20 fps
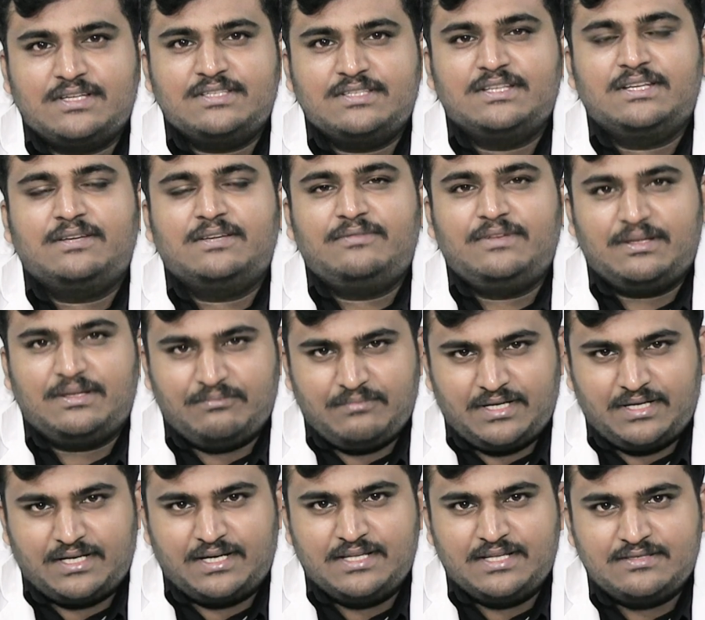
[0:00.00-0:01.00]
surgery of
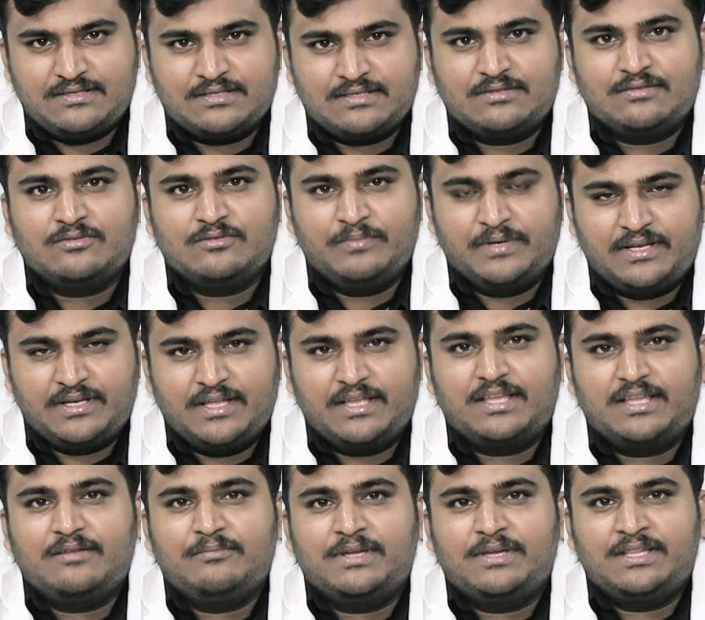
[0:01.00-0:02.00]
lumbar disc to be
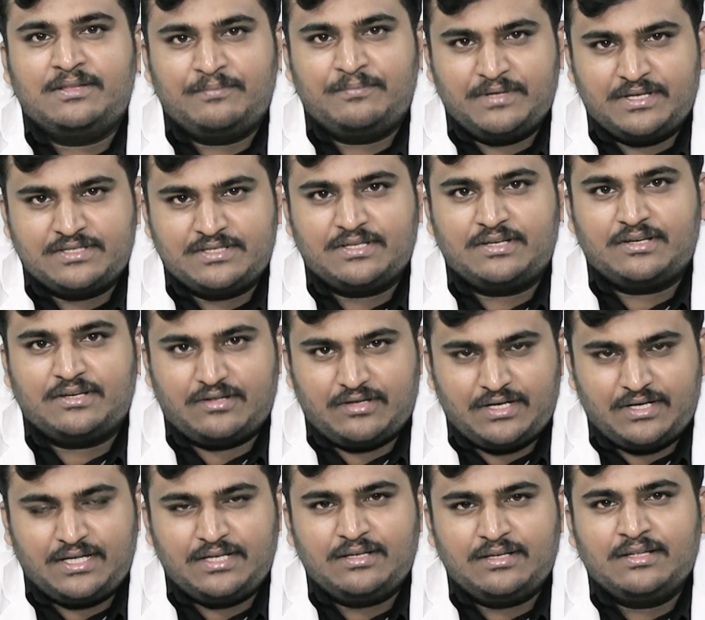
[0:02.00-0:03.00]
taken by the patient
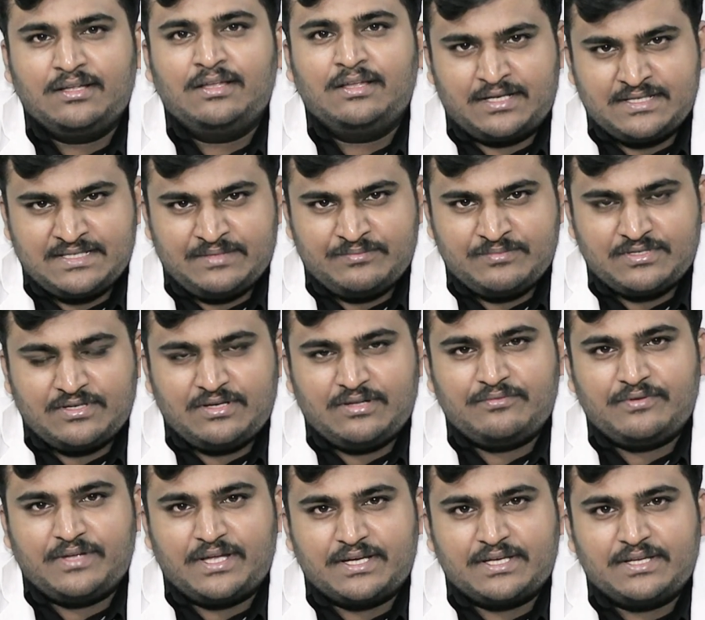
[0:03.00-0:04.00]
are resumption
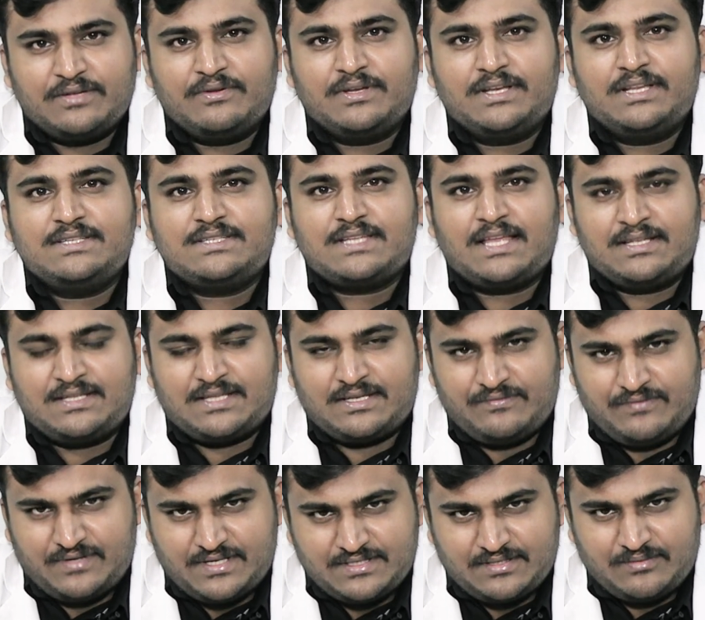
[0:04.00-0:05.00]
of activities as
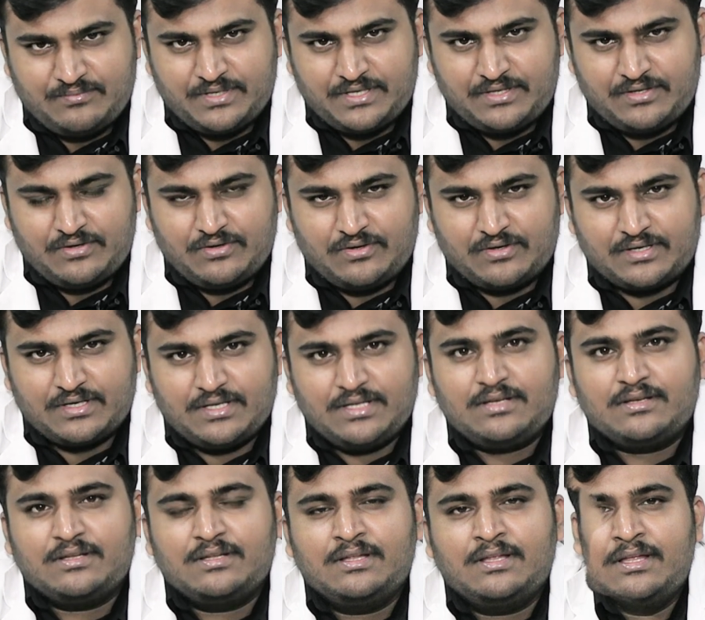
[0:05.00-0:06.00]
advised by the
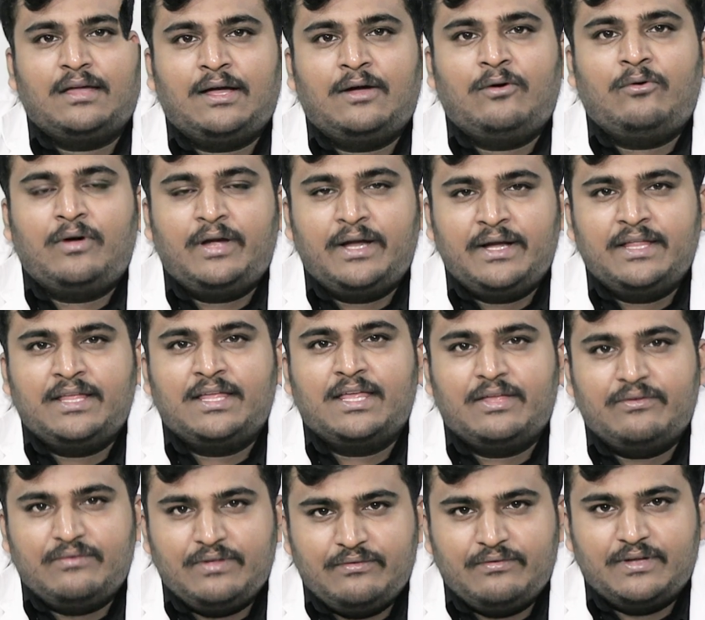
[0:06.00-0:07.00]
doctor, avoiding
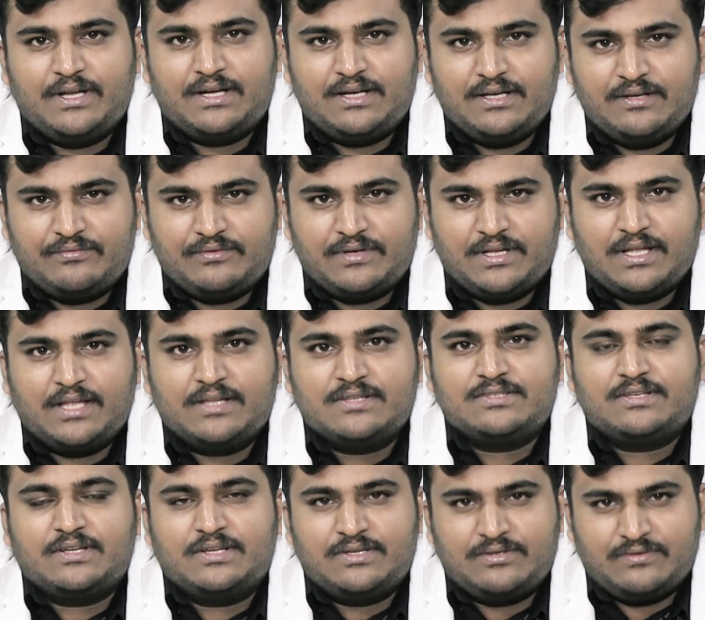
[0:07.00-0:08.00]
heavy weightlifting and
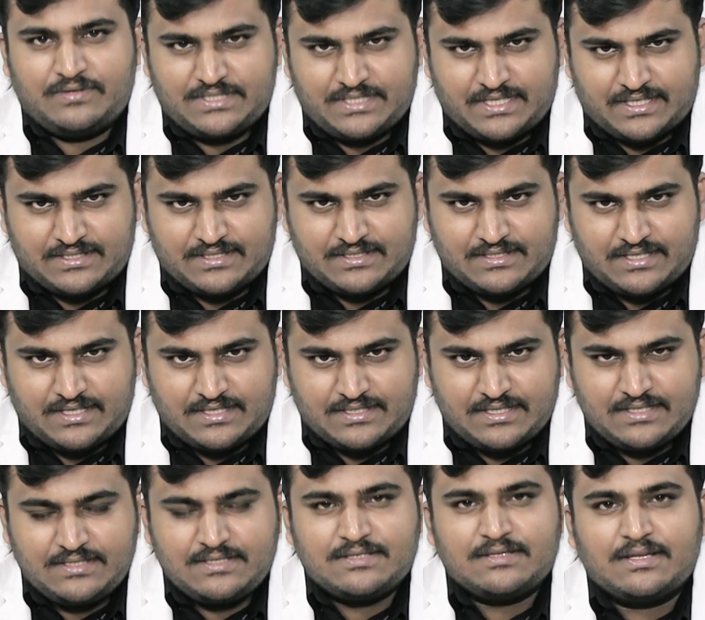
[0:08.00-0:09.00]
strenuous
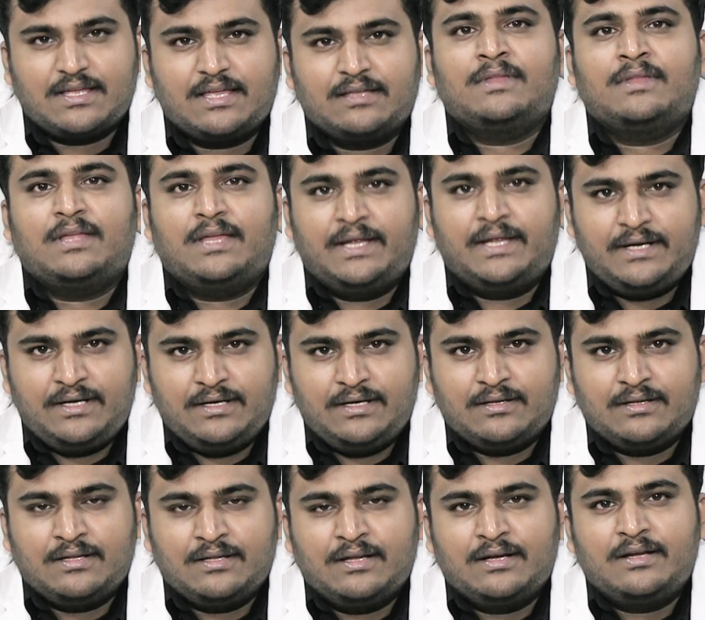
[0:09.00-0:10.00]
exercises,
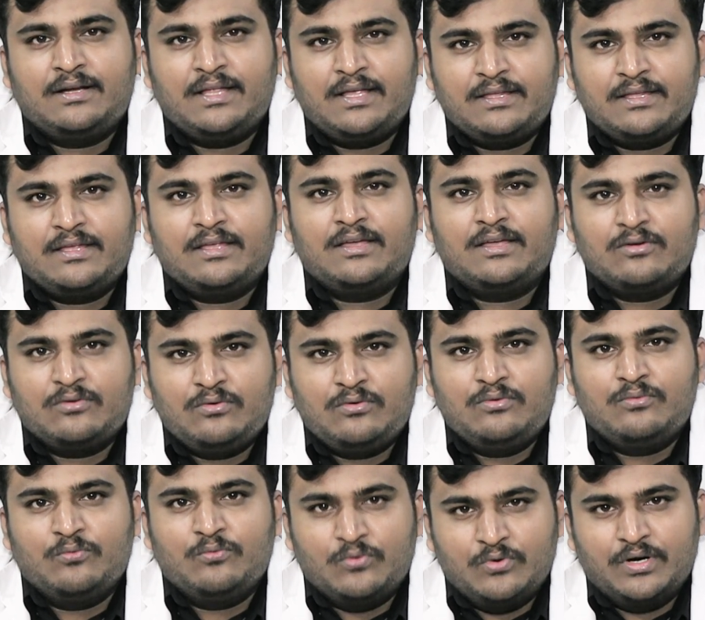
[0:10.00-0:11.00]
and taking a
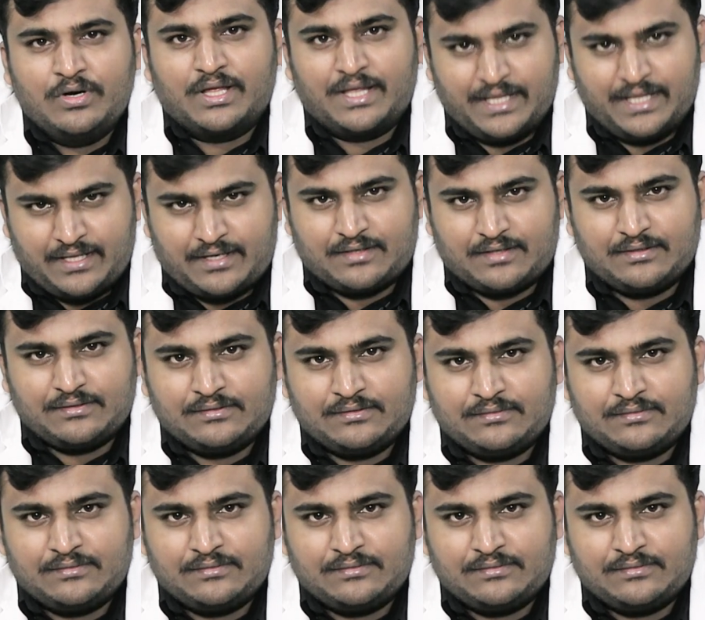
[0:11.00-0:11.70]
good wound care.